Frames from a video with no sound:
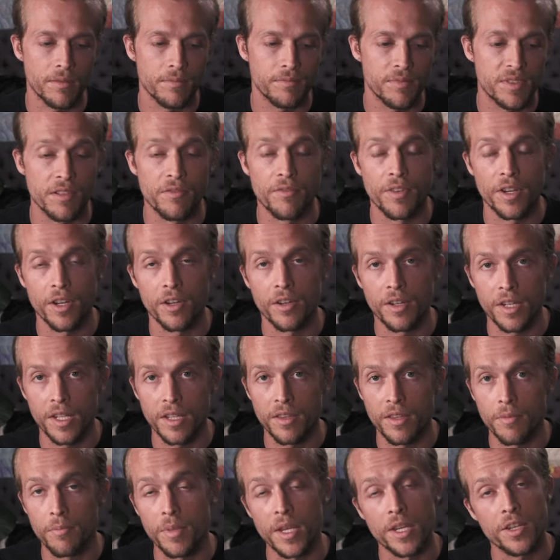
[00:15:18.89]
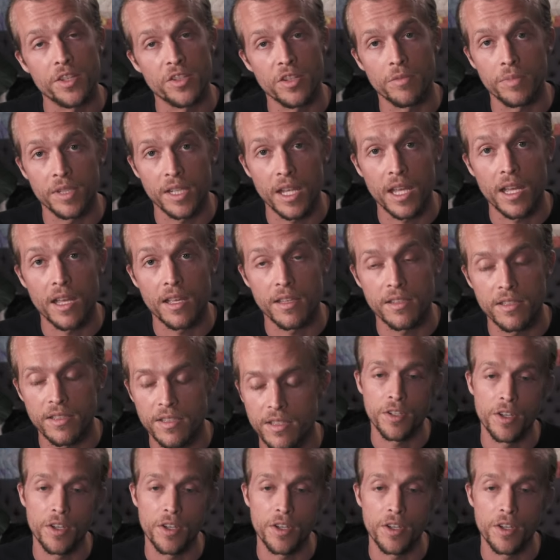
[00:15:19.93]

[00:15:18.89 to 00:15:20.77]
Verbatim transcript: severity that base jumping has.